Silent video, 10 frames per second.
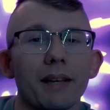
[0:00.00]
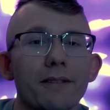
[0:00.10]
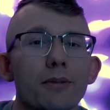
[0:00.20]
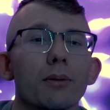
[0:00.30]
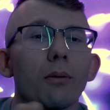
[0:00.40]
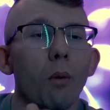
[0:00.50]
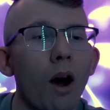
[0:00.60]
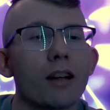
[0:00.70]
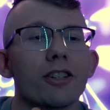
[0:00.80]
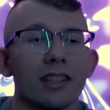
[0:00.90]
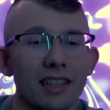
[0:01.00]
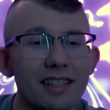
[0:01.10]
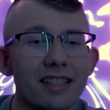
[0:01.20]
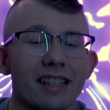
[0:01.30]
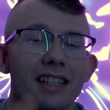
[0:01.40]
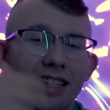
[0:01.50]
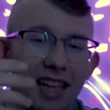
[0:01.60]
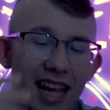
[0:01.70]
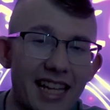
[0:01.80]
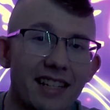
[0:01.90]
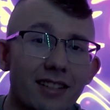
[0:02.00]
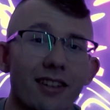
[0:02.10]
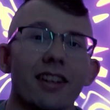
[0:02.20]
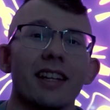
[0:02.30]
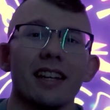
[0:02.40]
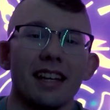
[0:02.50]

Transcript: if you watch and listen, it is good.